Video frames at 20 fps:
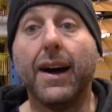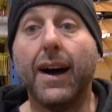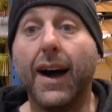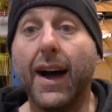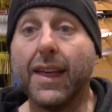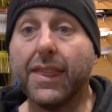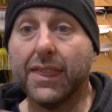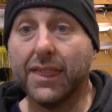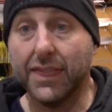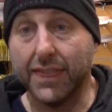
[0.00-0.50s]

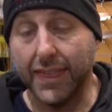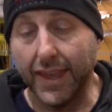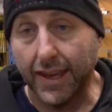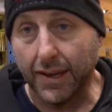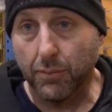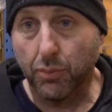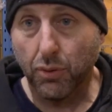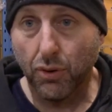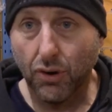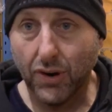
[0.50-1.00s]
I
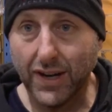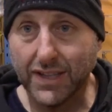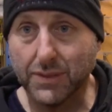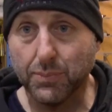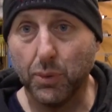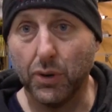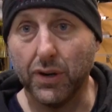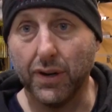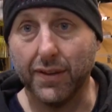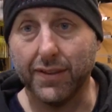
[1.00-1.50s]
think price
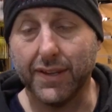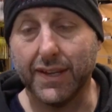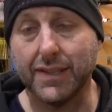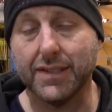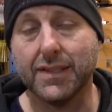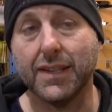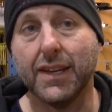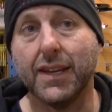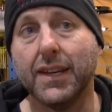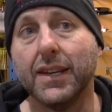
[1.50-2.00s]
point on
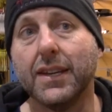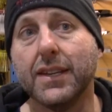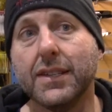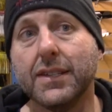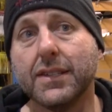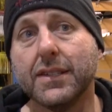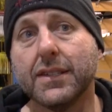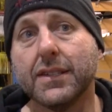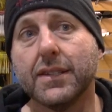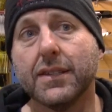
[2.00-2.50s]
this
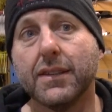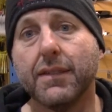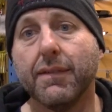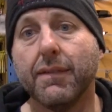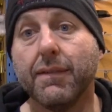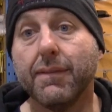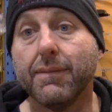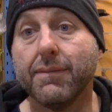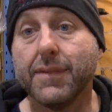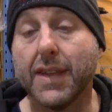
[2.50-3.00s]
is,
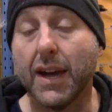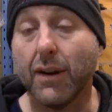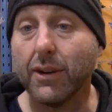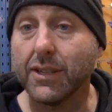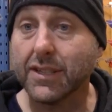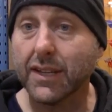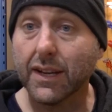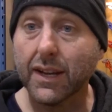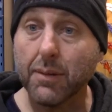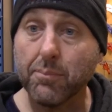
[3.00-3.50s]
now
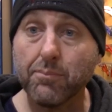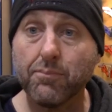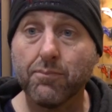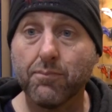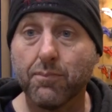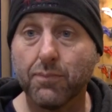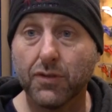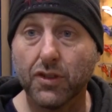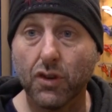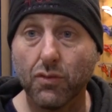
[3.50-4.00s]
it's a
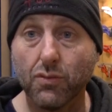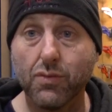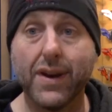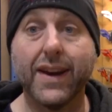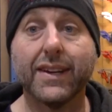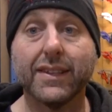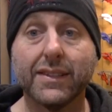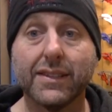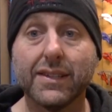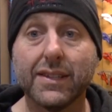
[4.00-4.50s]

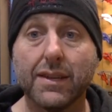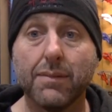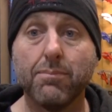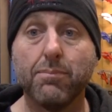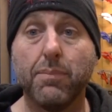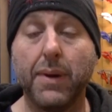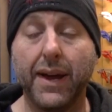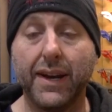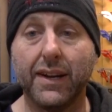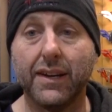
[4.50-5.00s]
direct
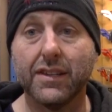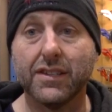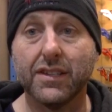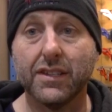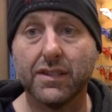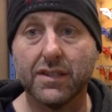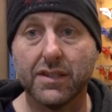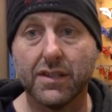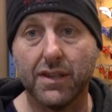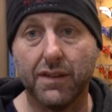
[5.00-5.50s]

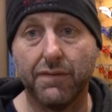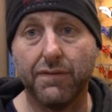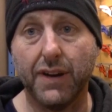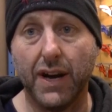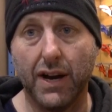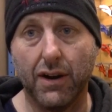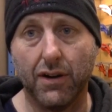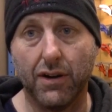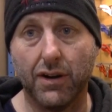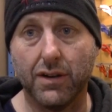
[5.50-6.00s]
competitor to the
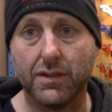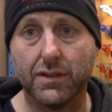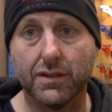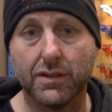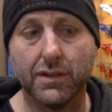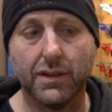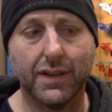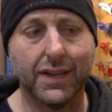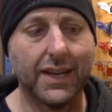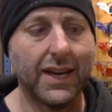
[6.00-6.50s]

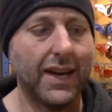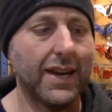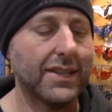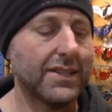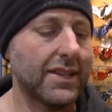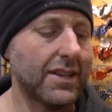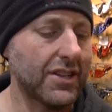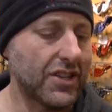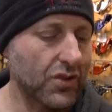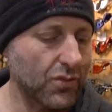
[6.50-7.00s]
Pharos. Okay,
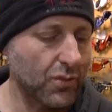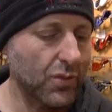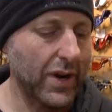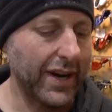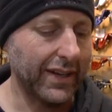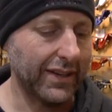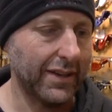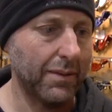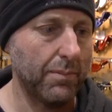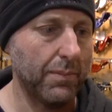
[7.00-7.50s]
it's a
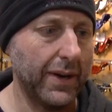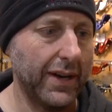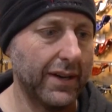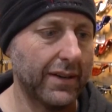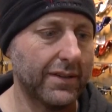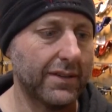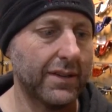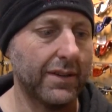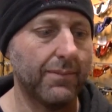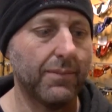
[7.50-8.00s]
direct
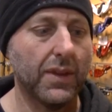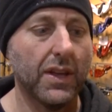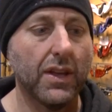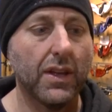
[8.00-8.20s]
competitor.